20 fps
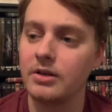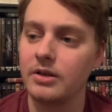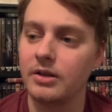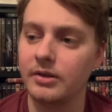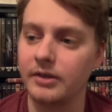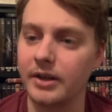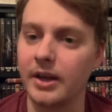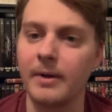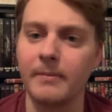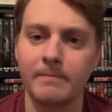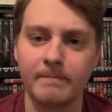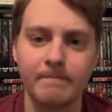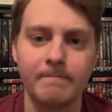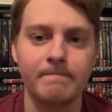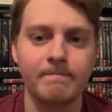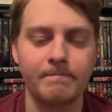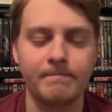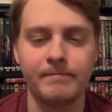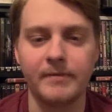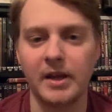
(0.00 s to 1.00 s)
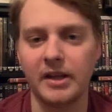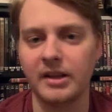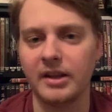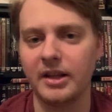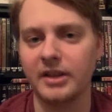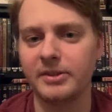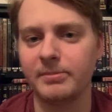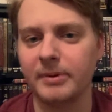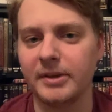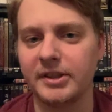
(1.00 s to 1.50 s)
Yeah,
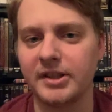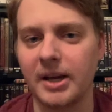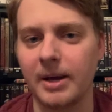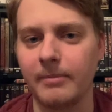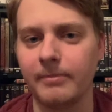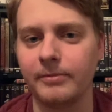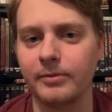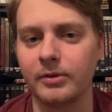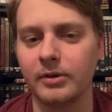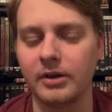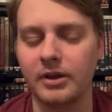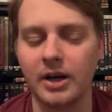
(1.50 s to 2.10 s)
that's my top 4.